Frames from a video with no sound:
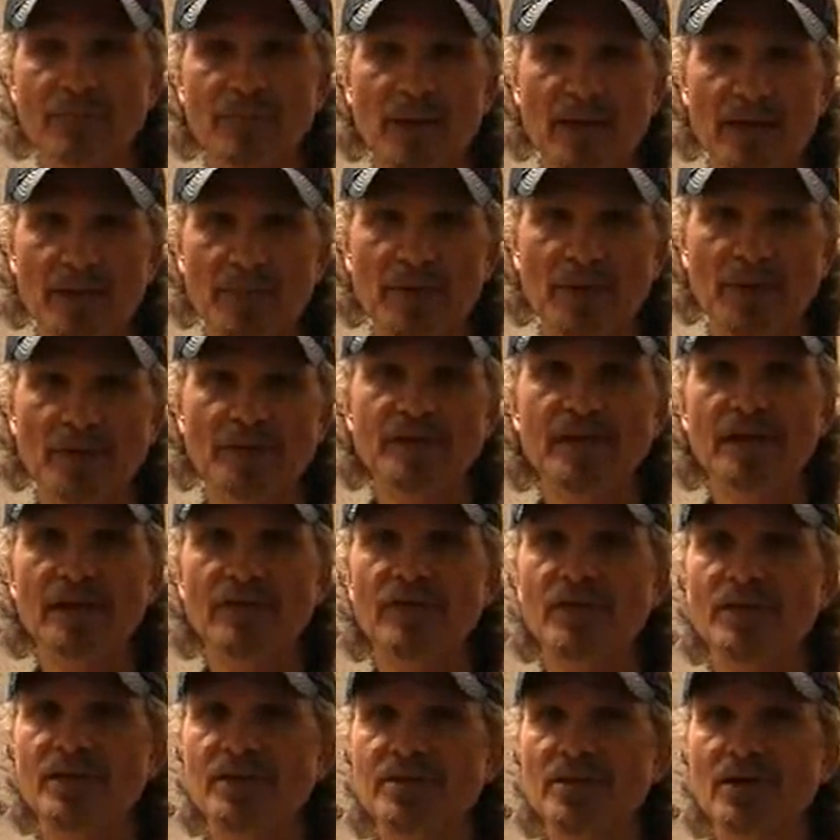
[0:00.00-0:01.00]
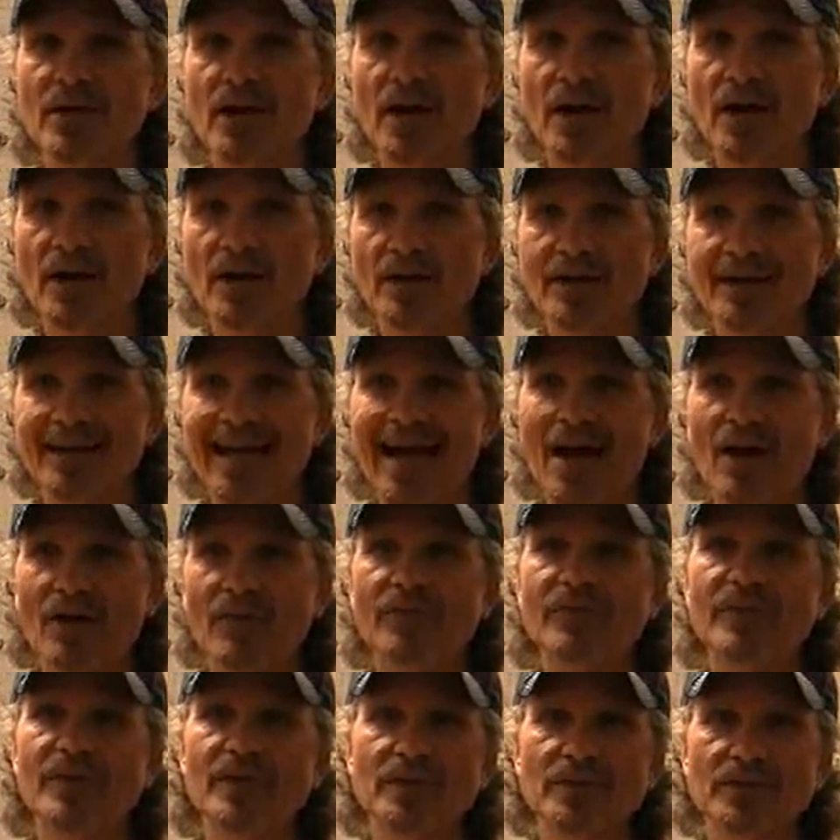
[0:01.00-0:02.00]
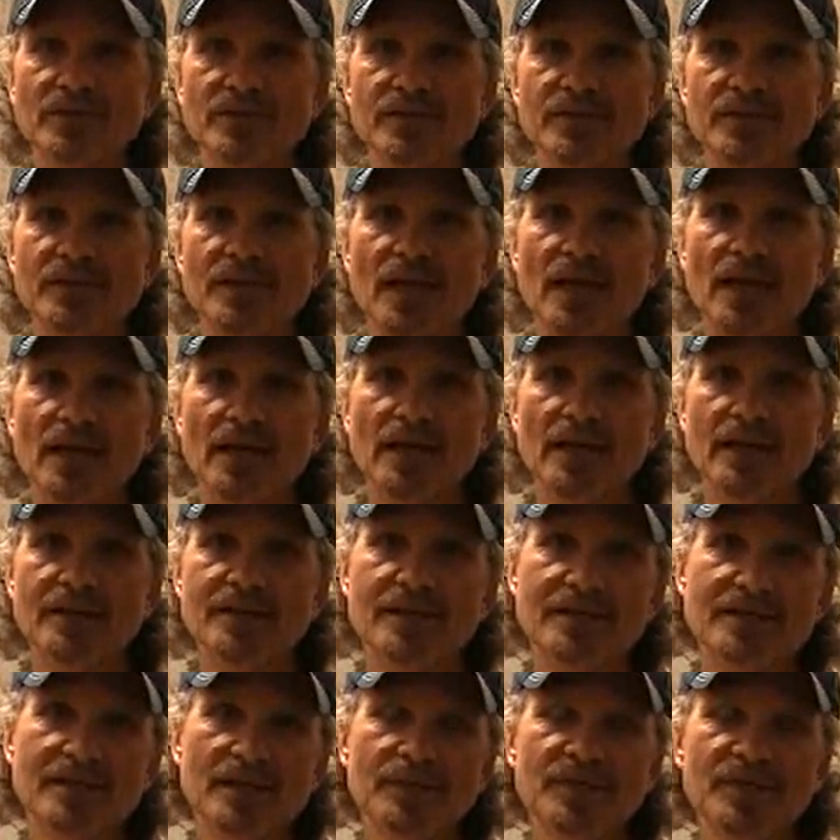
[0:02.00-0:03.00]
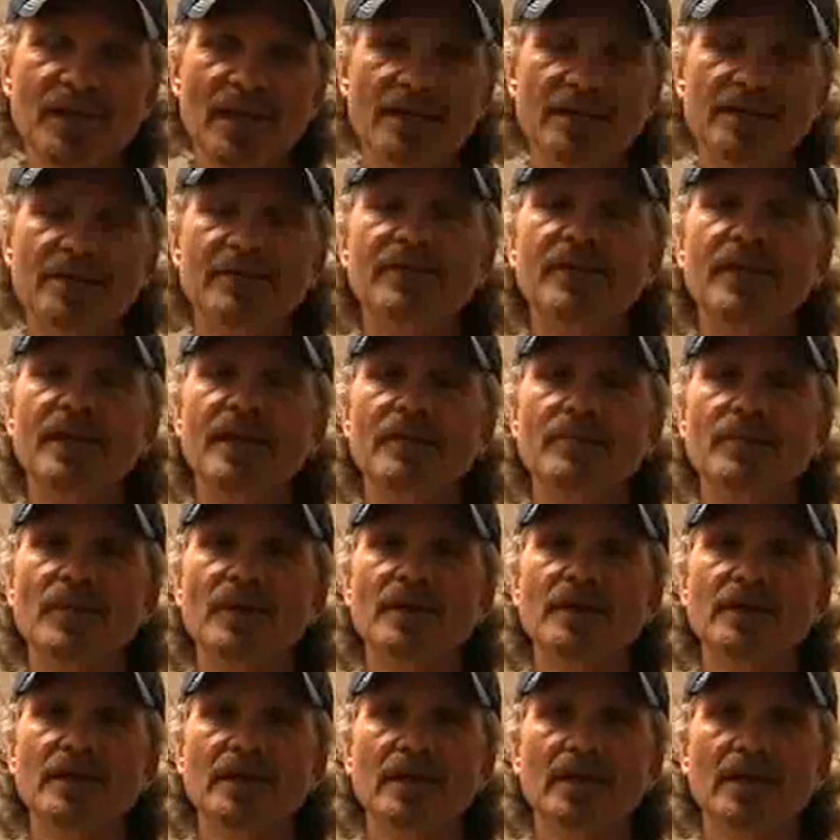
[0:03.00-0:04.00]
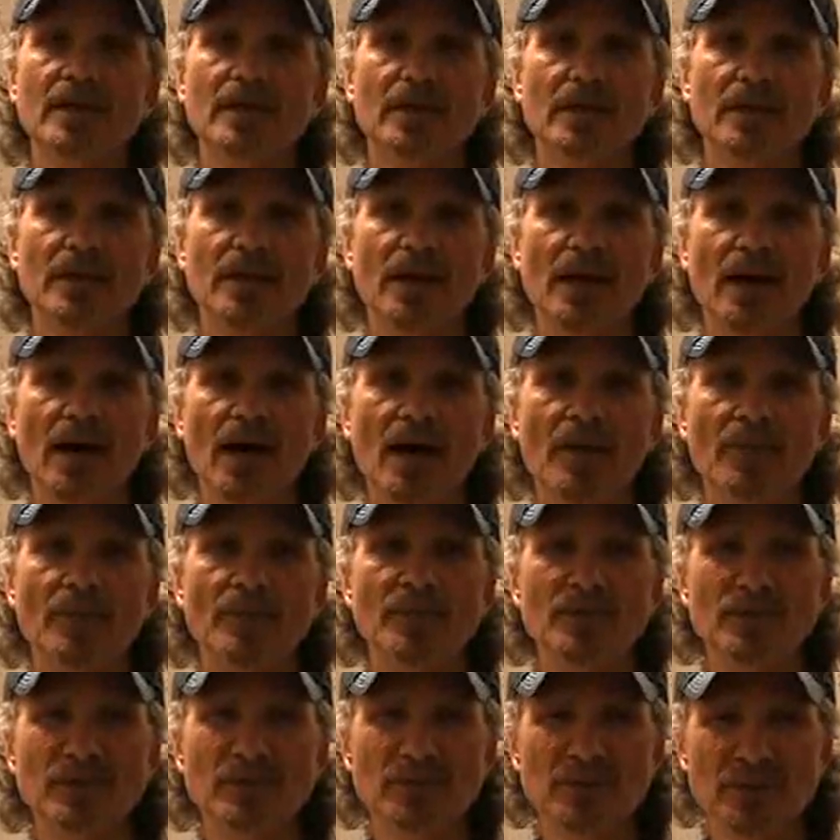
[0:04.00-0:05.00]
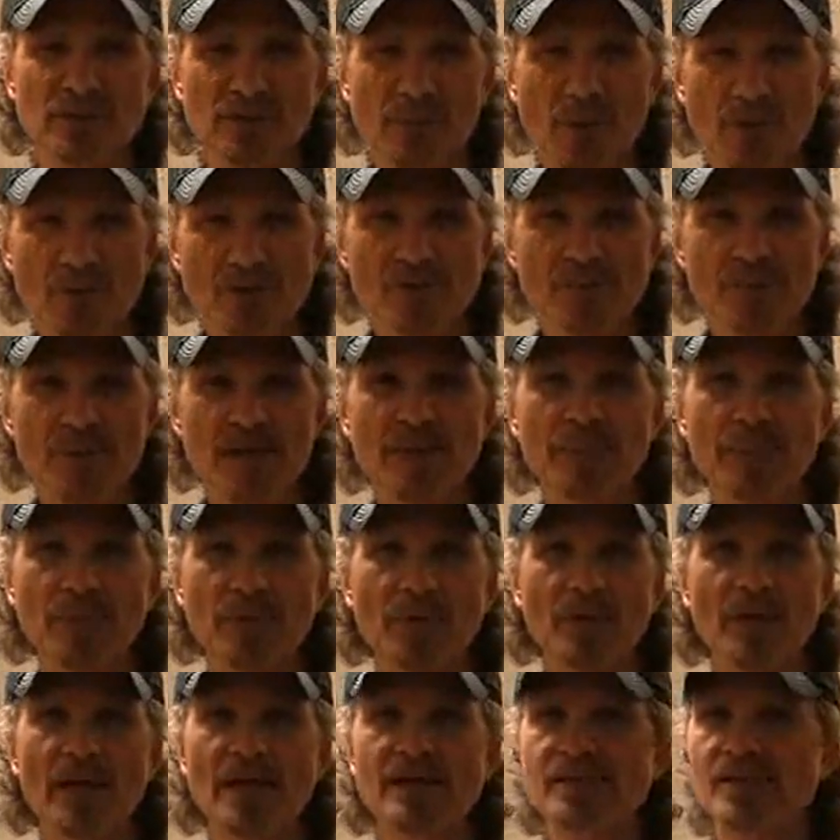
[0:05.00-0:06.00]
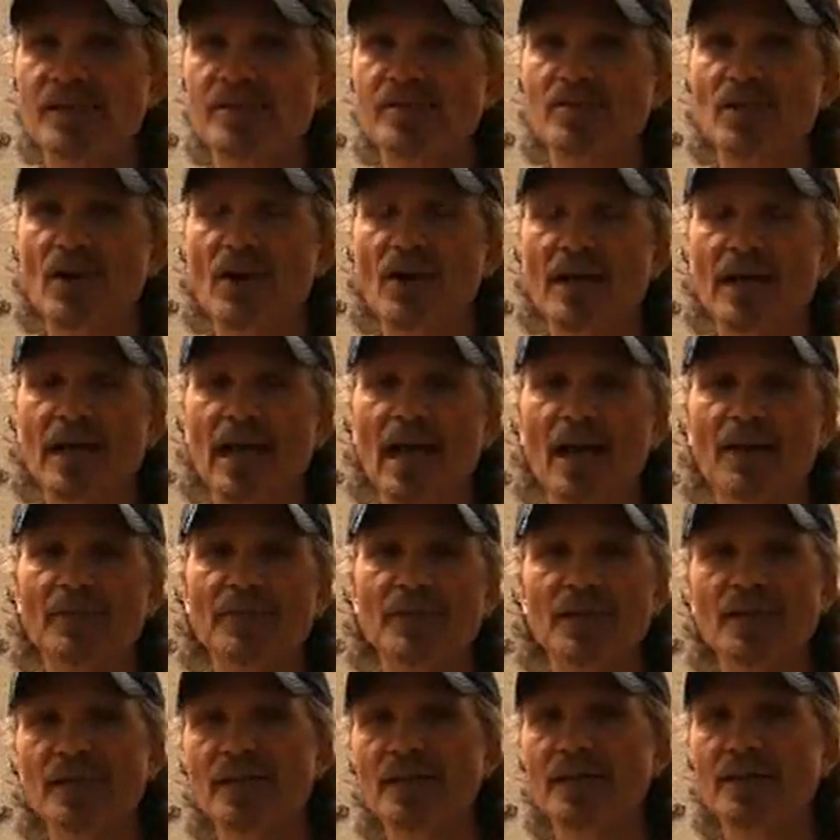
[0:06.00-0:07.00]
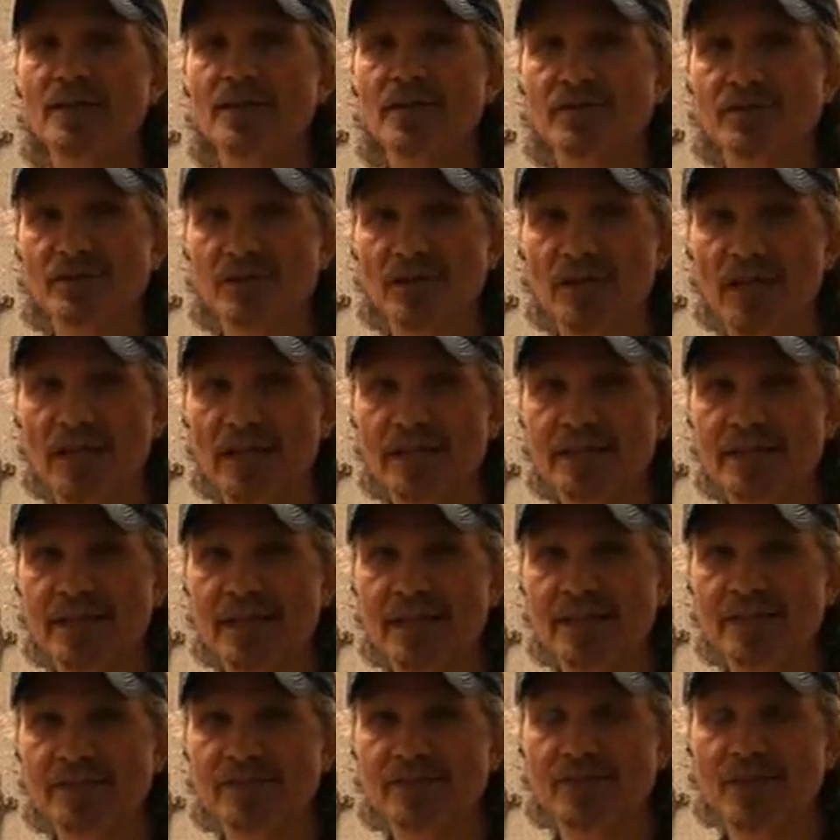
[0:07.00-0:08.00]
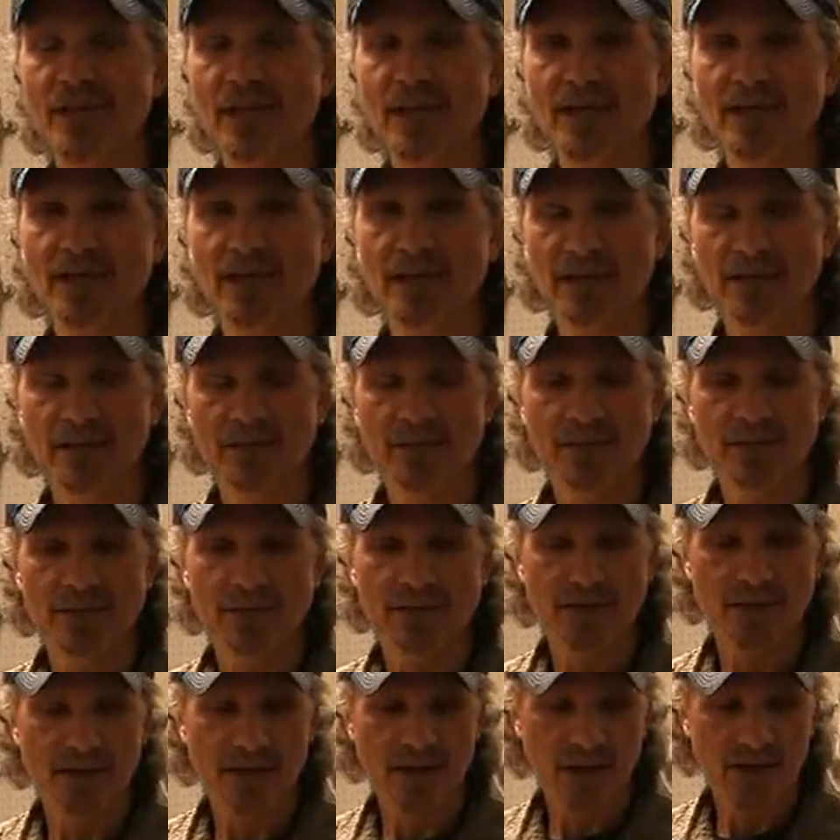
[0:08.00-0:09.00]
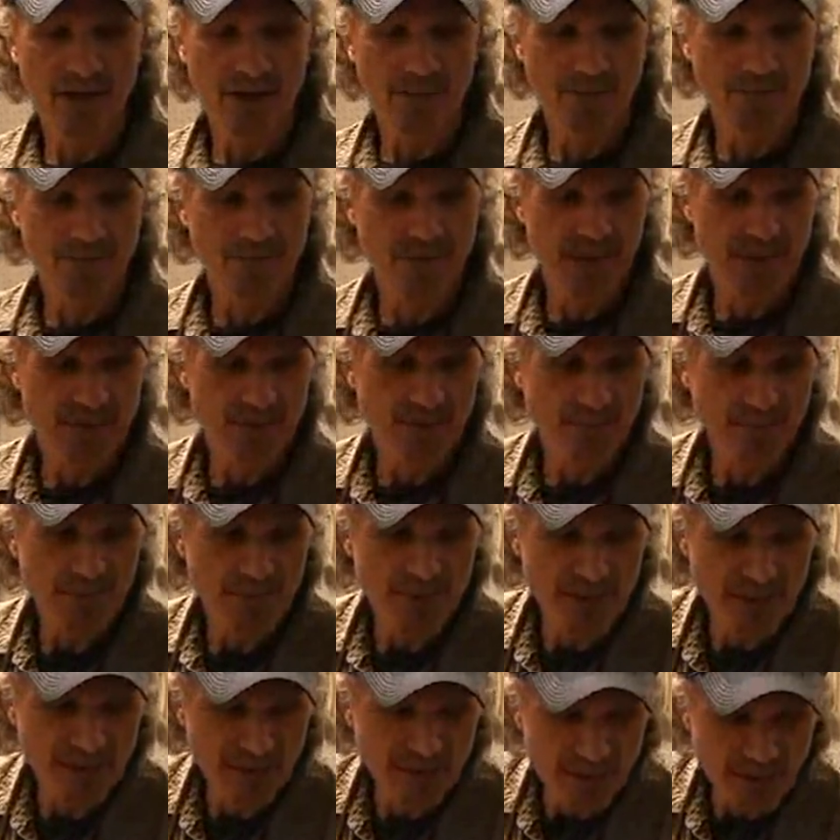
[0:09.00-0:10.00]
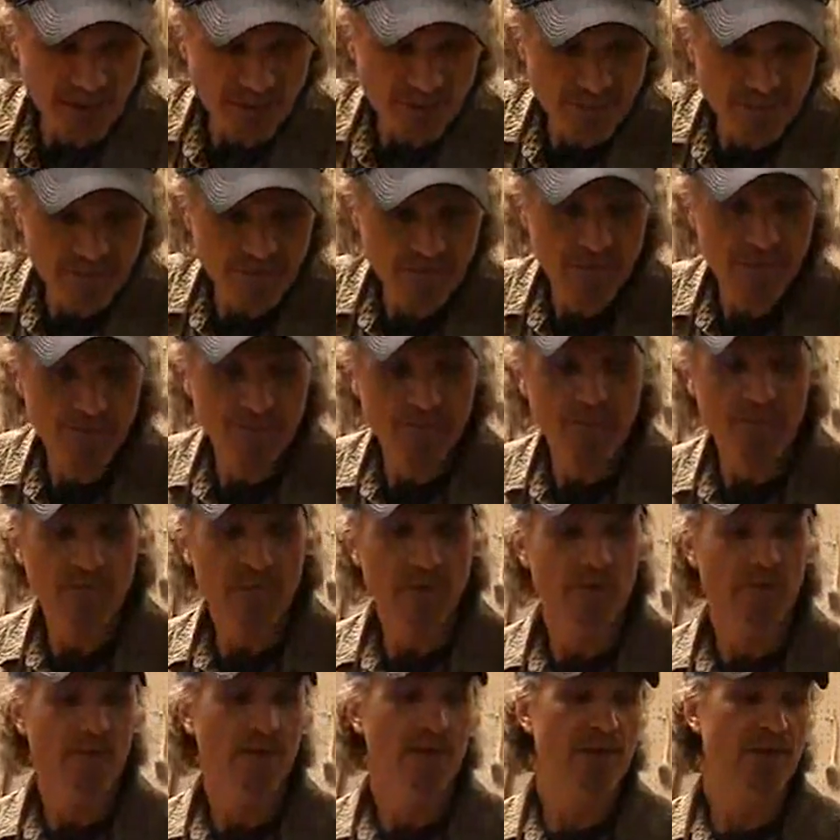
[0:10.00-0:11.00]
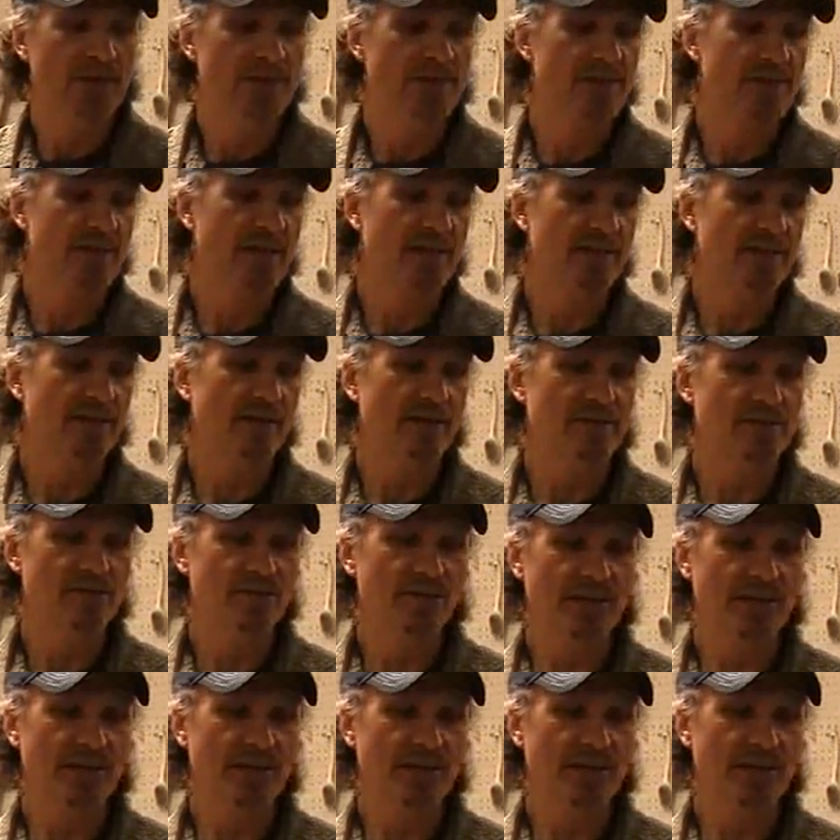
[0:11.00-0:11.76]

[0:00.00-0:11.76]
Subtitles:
playability of your guitar and how it feels. It's a subjective thing, but to most people, as they're starting out, they're going to use a light gauge string. That would be a set of